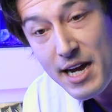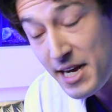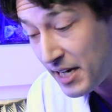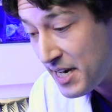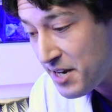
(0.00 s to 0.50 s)

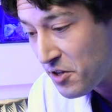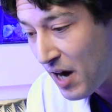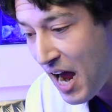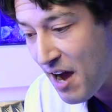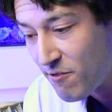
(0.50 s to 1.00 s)
it can either
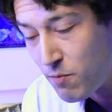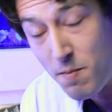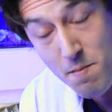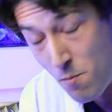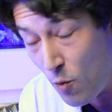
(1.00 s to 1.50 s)
have
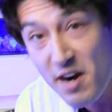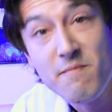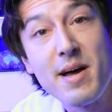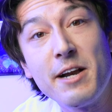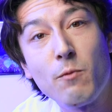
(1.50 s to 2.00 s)
one of
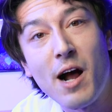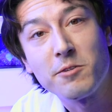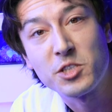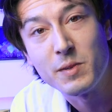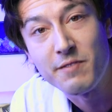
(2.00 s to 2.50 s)
many
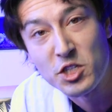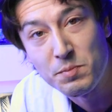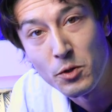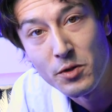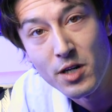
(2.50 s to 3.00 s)
routes that we've
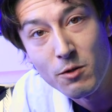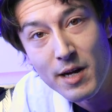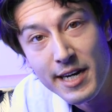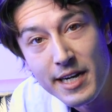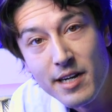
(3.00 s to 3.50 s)
explored
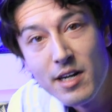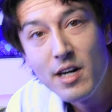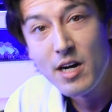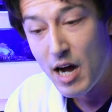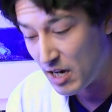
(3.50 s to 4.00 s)
already.
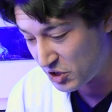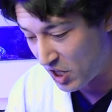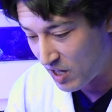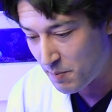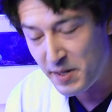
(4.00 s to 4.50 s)
A
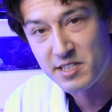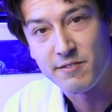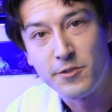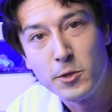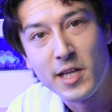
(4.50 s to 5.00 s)
solid piece
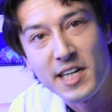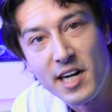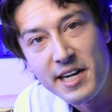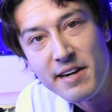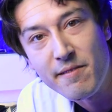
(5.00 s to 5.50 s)
of food like an
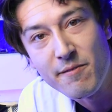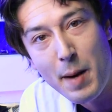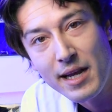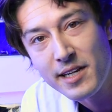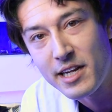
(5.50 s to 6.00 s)
uneaten
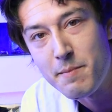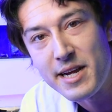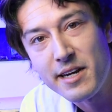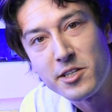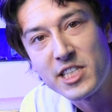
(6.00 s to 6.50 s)
pellet can
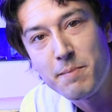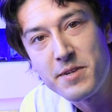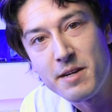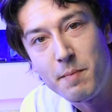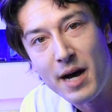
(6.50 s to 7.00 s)
be intercepted